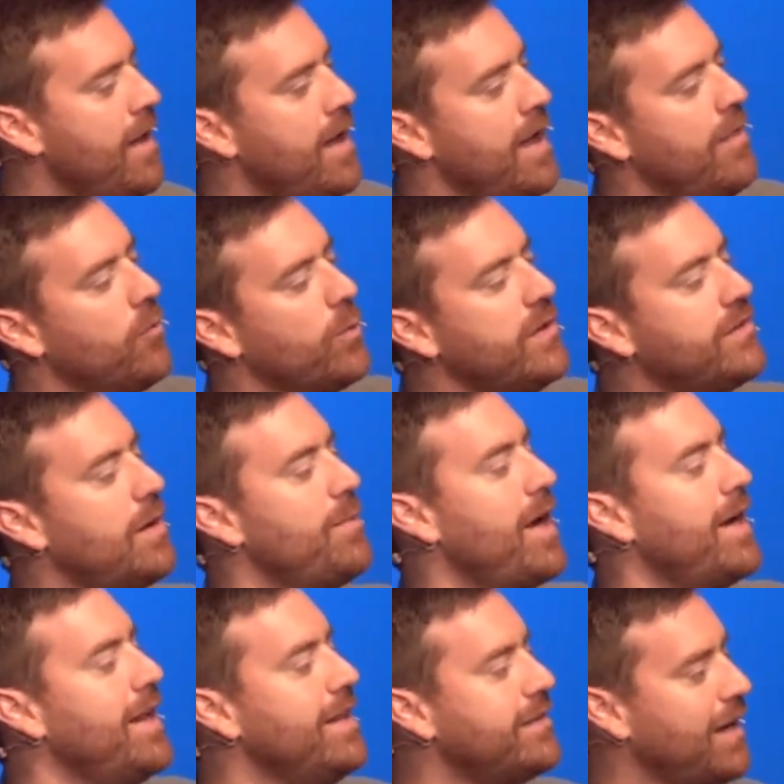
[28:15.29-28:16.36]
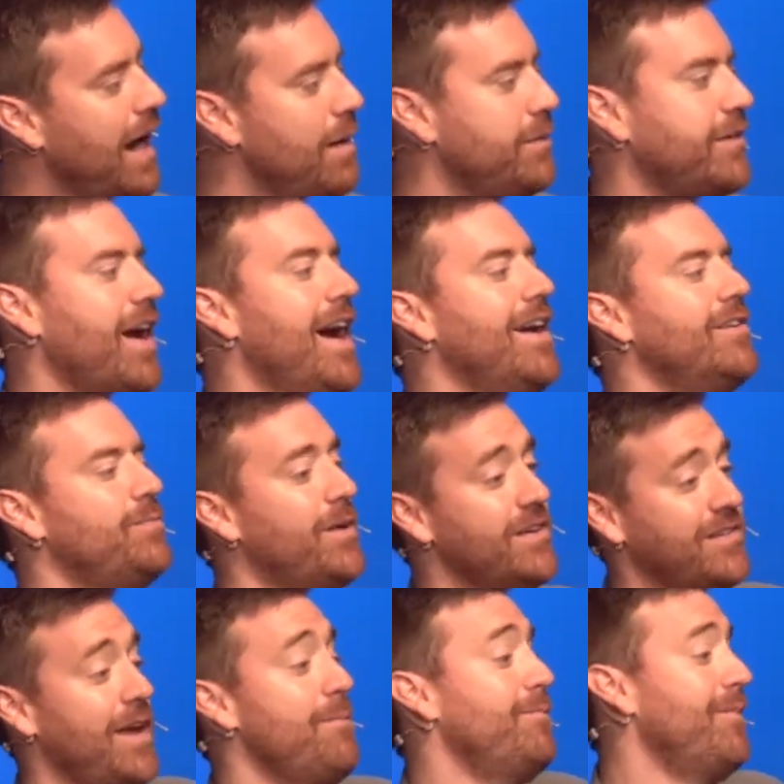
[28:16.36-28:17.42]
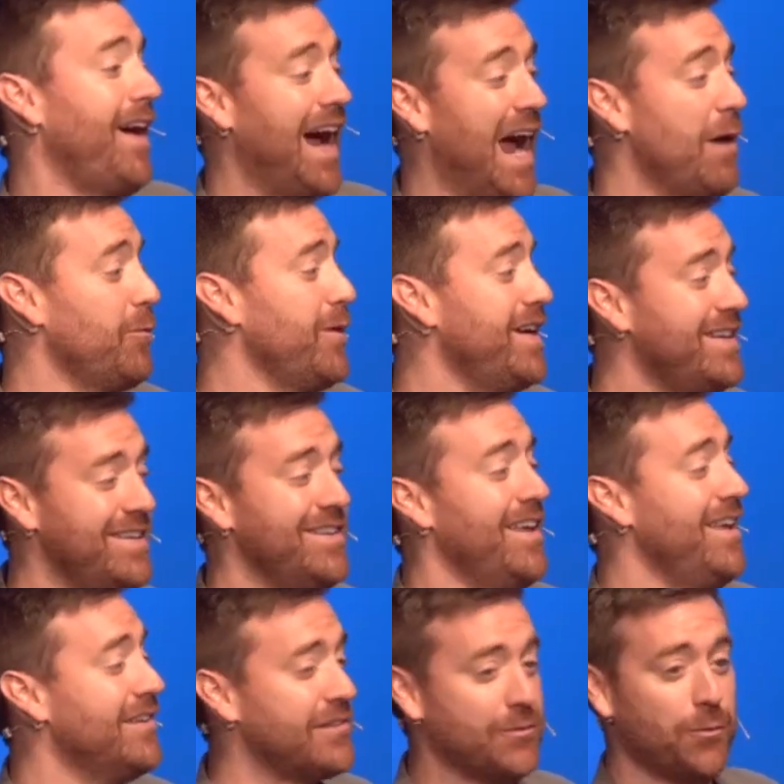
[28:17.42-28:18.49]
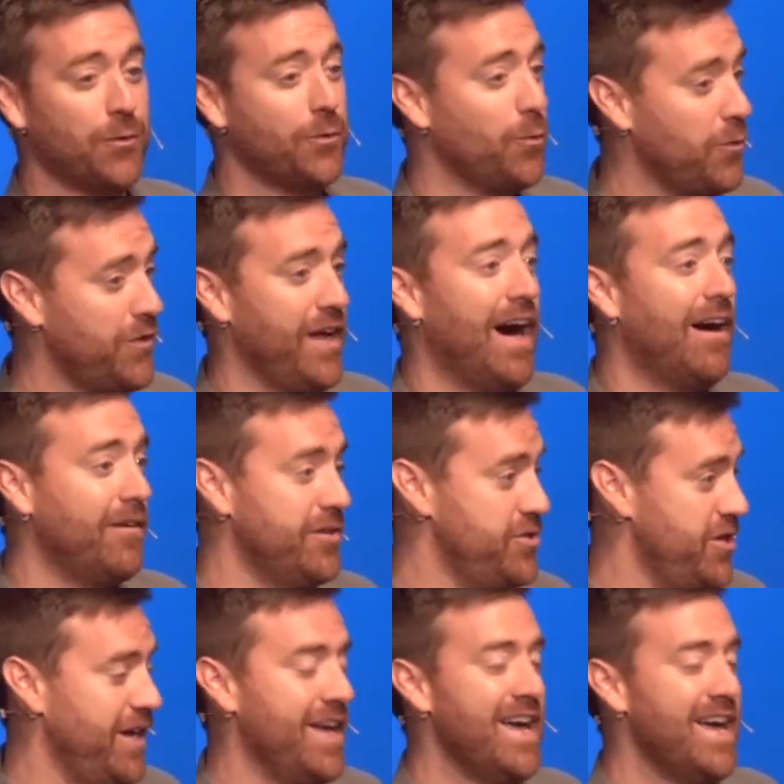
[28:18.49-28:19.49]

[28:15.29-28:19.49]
And the reason I'm not an end times guy is because I read historical theology,